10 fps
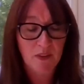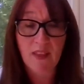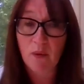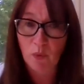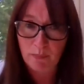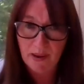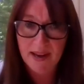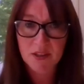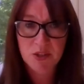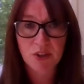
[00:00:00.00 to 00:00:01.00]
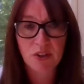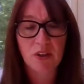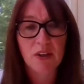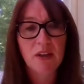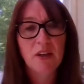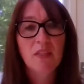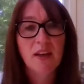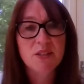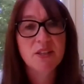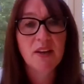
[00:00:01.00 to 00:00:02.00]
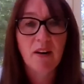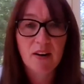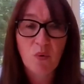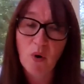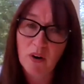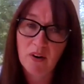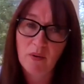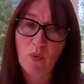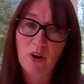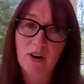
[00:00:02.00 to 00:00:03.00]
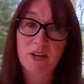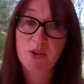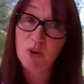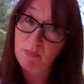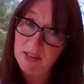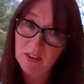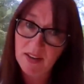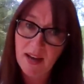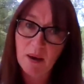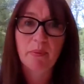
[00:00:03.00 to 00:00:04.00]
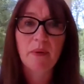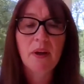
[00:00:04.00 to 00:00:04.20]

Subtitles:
And then we're back to that scenario where a 2 metre gap